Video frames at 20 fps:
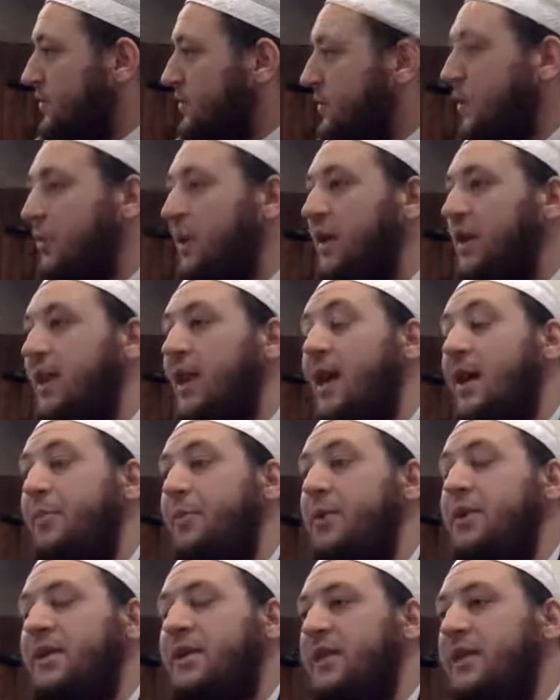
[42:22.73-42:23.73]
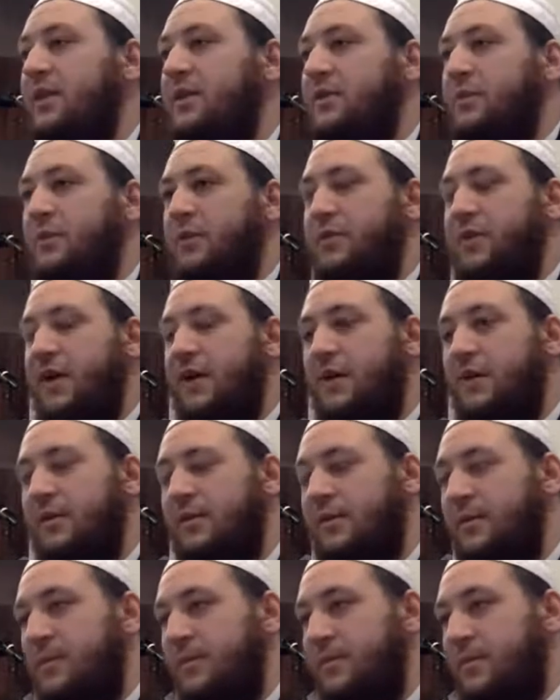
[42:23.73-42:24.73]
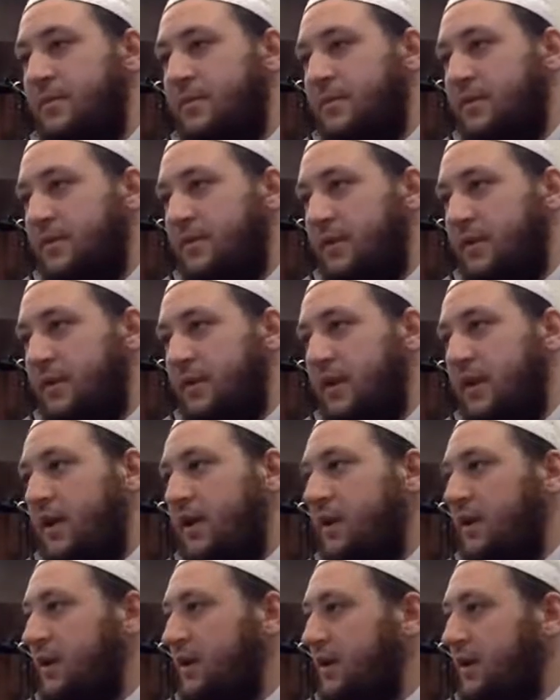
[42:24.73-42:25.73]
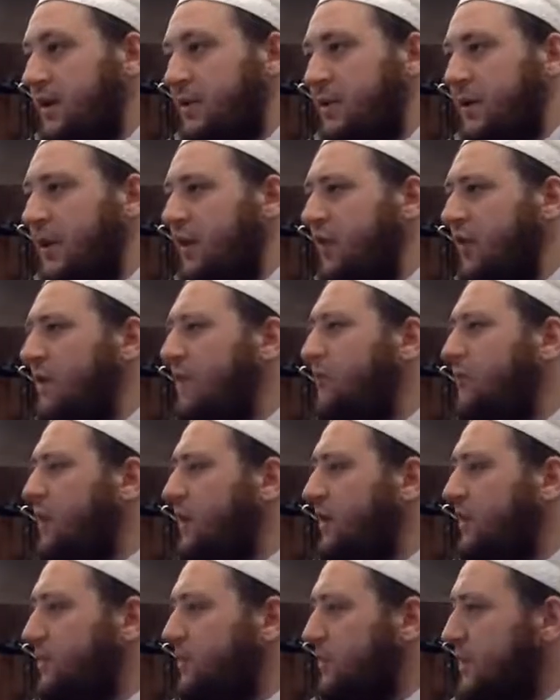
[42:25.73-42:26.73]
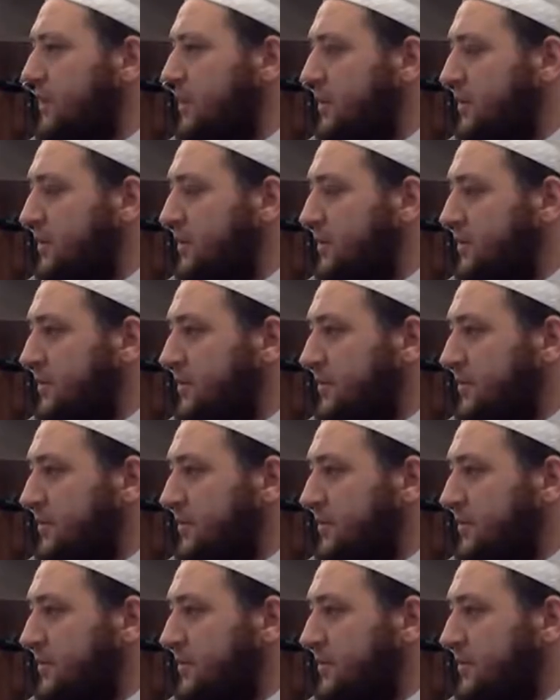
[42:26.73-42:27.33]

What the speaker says: So Allah, protect us from the fire. La ilaha illallah." What a great dua to make.